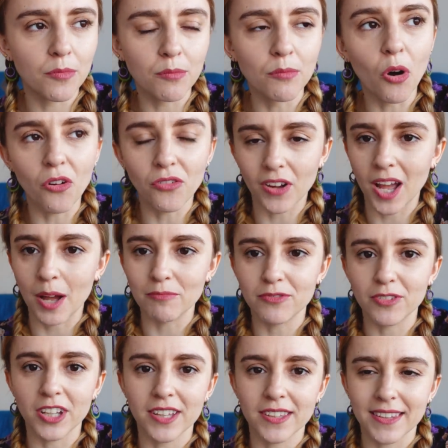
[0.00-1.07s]
more for
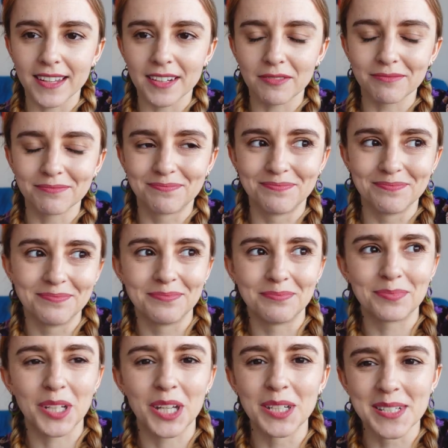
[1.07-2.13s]
comfort than
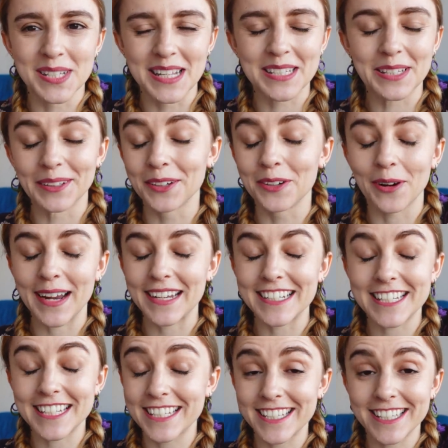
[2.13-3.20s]
because it's a
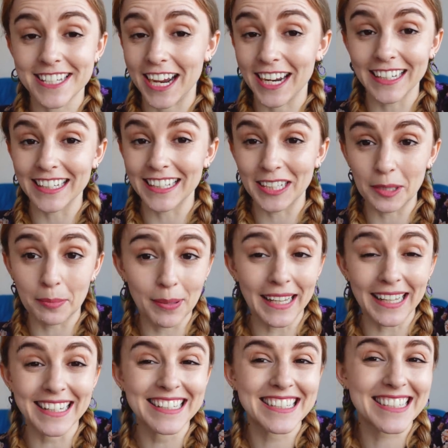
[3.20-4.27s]
great styling
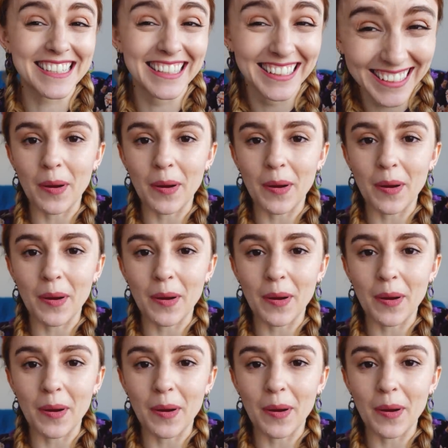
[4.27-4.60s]
piece.